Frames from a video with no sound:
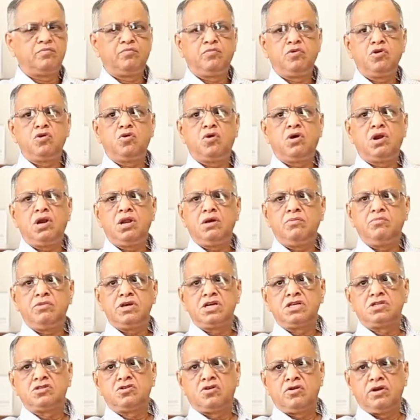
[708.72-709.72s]
purely
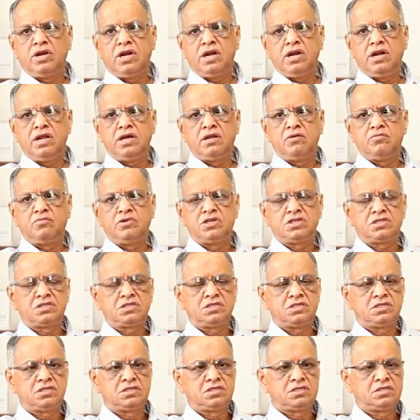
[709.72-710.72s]
based on Indian
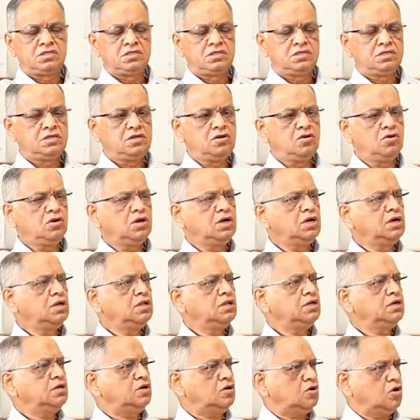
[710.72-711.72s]
business. Look at
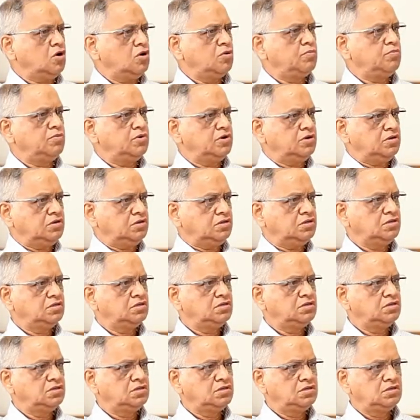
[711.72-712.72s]
the top
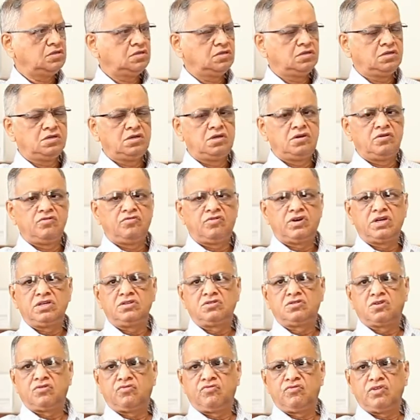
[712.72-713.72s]
5
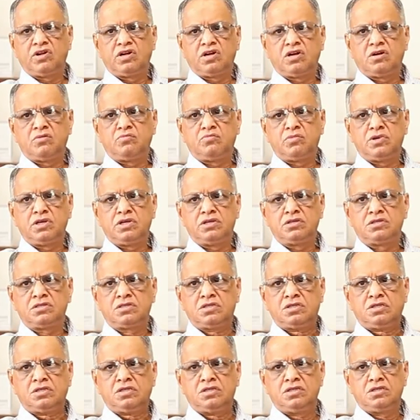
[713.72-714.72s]
software companies.
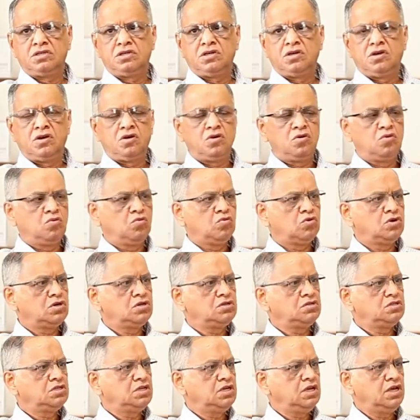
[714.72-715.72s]
What
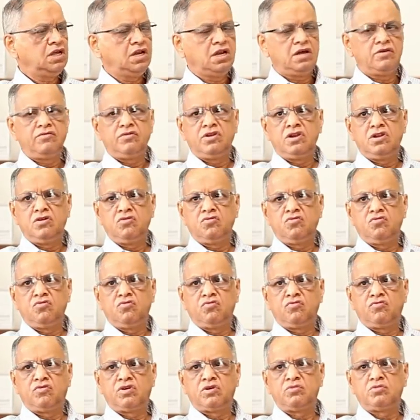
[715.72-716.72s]
is the revenue
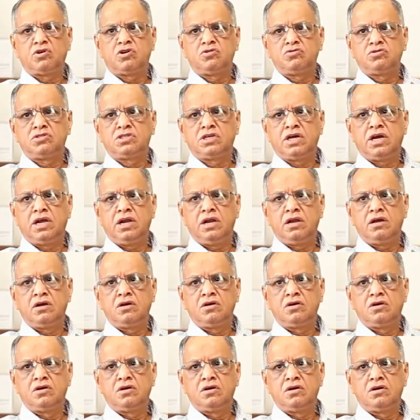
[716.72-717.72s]
from outside?
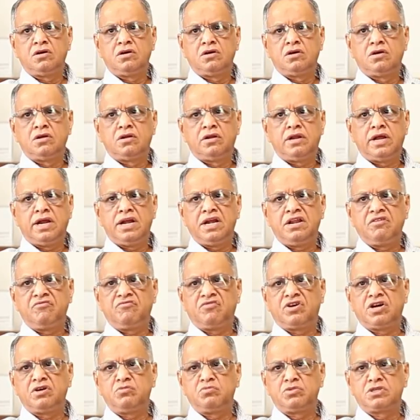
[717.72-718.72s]

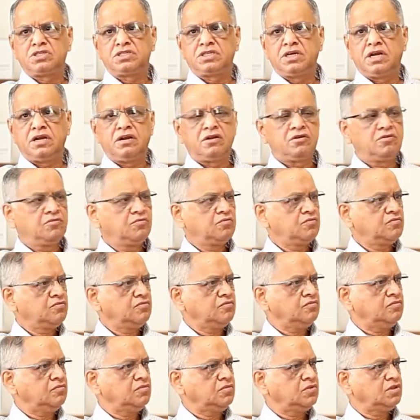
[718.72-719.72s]
95%.
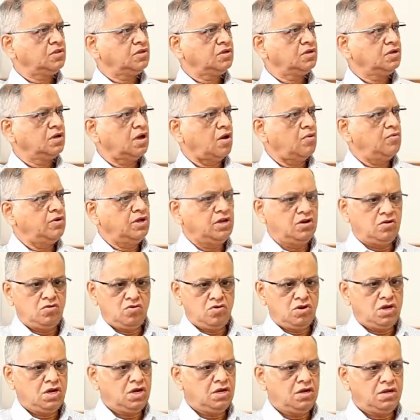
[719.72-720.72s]
I mean,
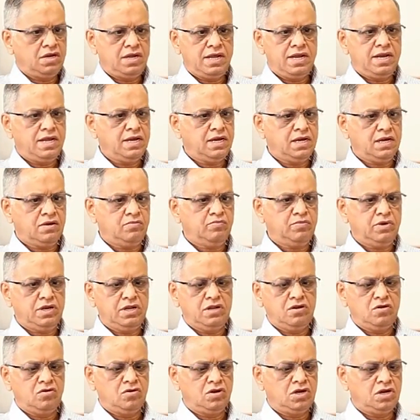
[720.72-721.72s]
look at any
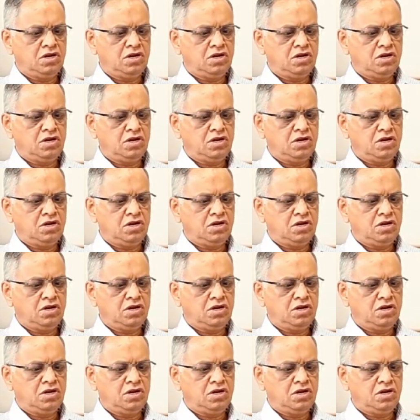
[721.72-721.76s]
company, look